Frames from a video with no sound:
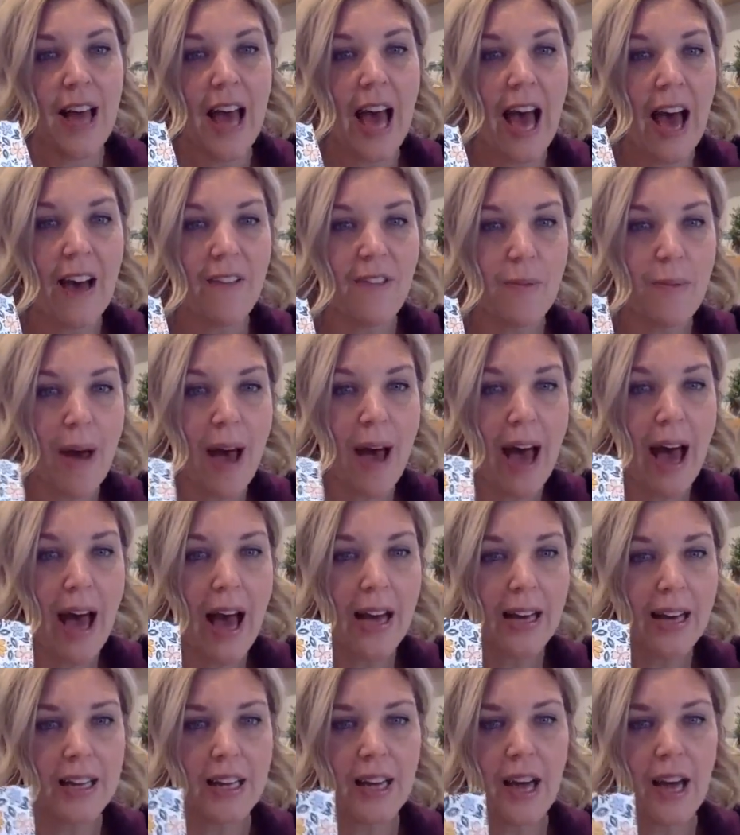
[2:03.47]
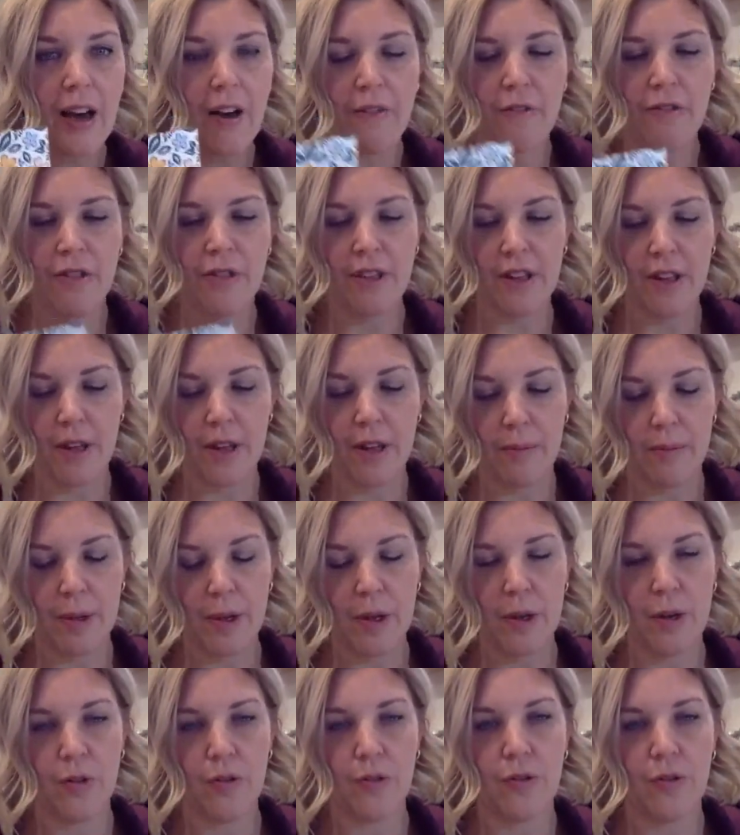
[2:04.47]
half a pack of the
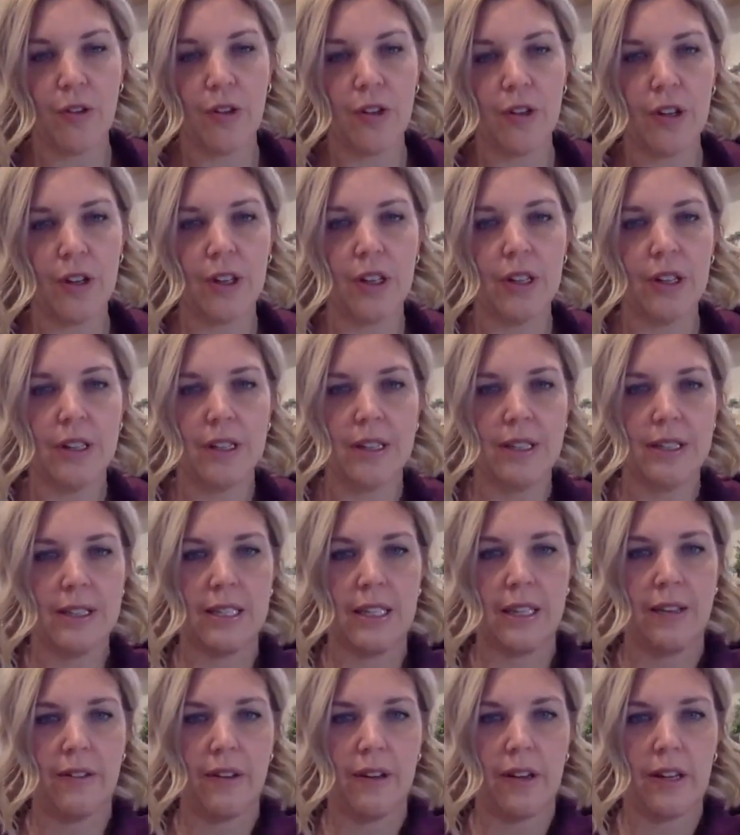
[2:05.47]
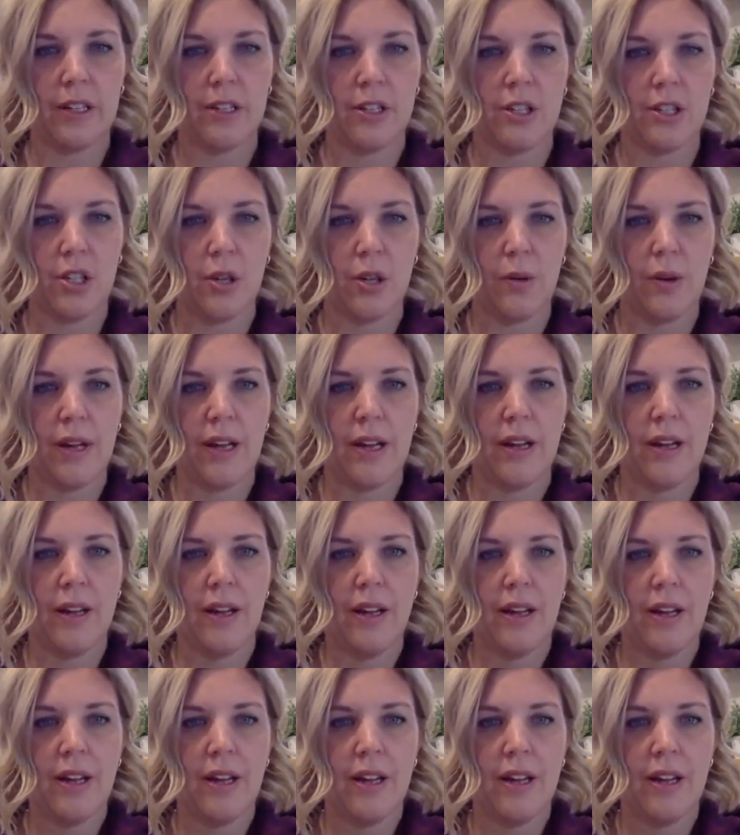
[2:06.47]
beautiful, let's see if I can show it,